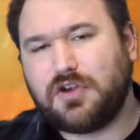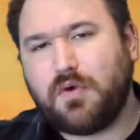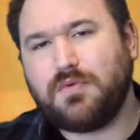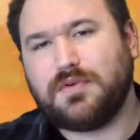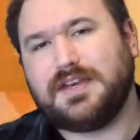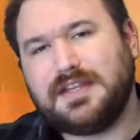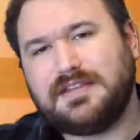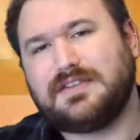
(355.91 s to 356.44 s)

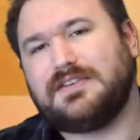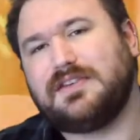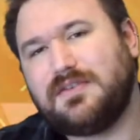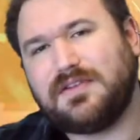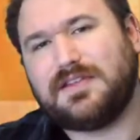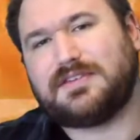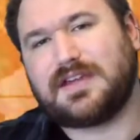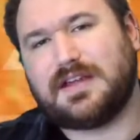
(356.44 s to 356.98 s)
don't need to do
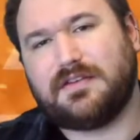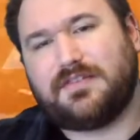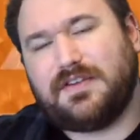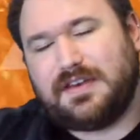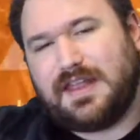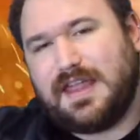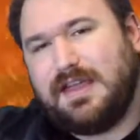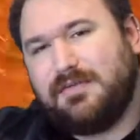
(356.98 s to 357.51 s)
this kind of
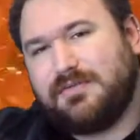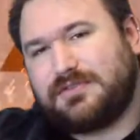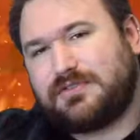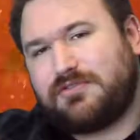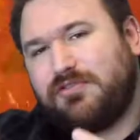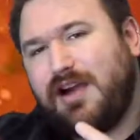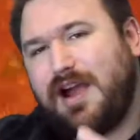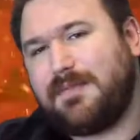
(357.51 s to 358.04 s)
thing. It was
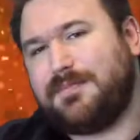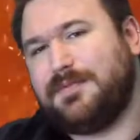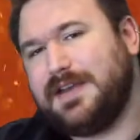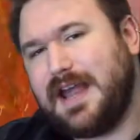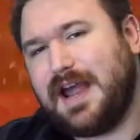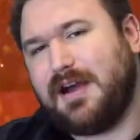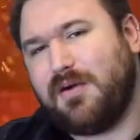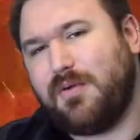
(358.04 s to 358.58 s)
crap
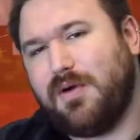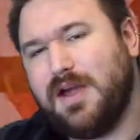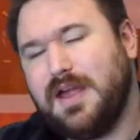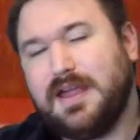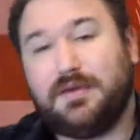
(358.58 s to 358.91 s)
now.